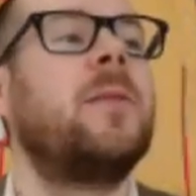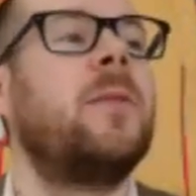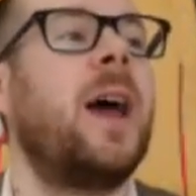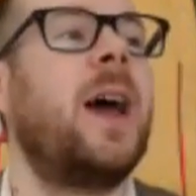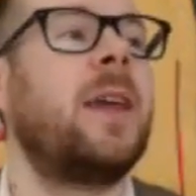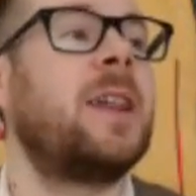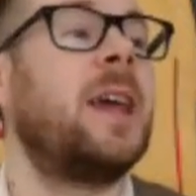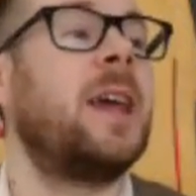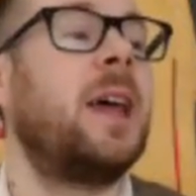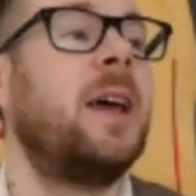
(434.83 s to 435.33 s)

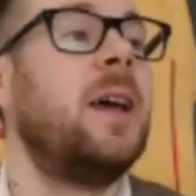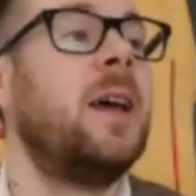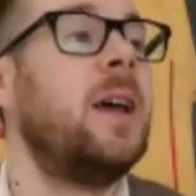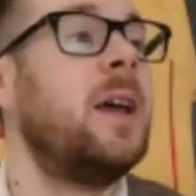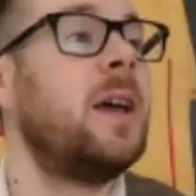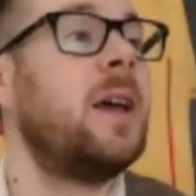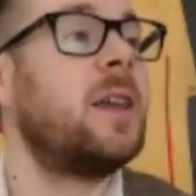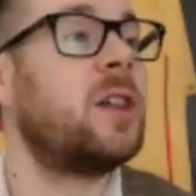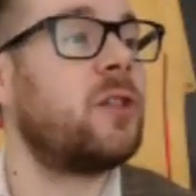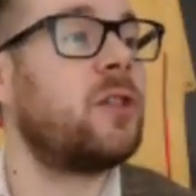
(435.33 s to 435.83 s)
as a
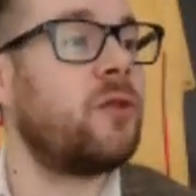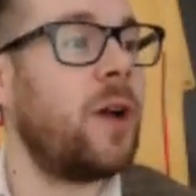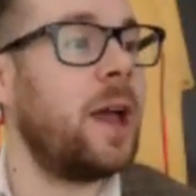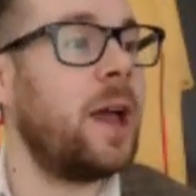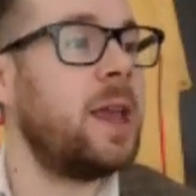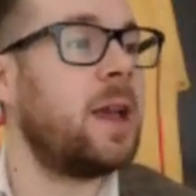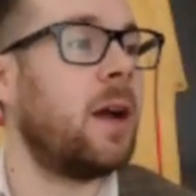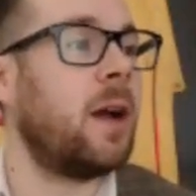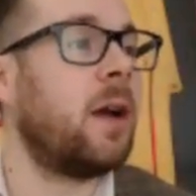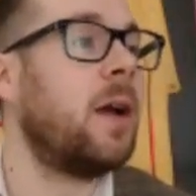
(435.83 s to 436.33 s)

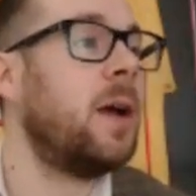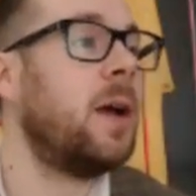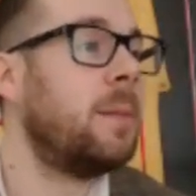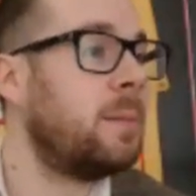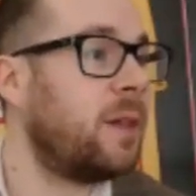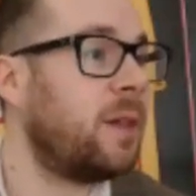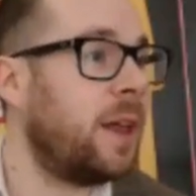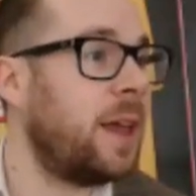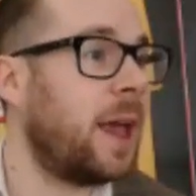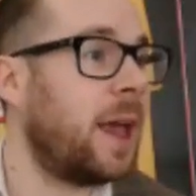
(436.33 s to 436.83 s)
striker
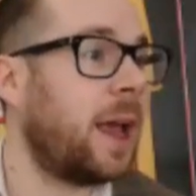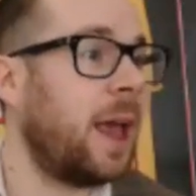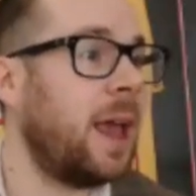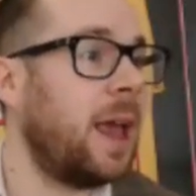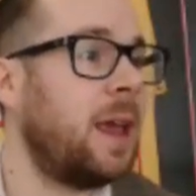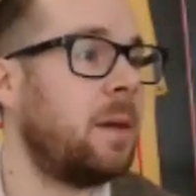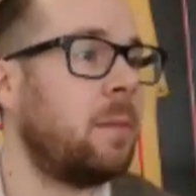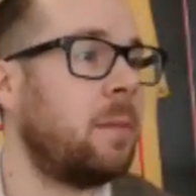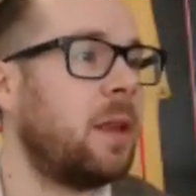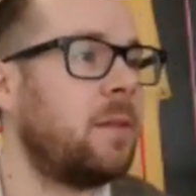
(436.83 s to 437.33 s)
playing
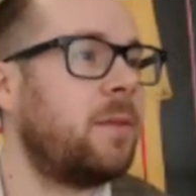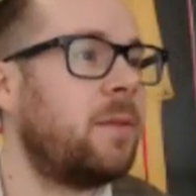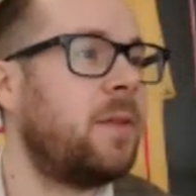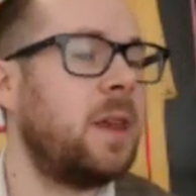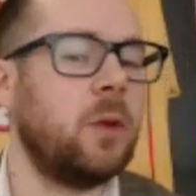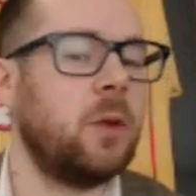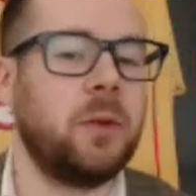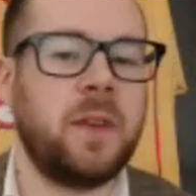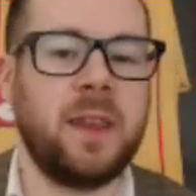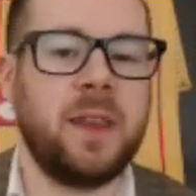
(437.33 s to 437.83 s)
in midfield.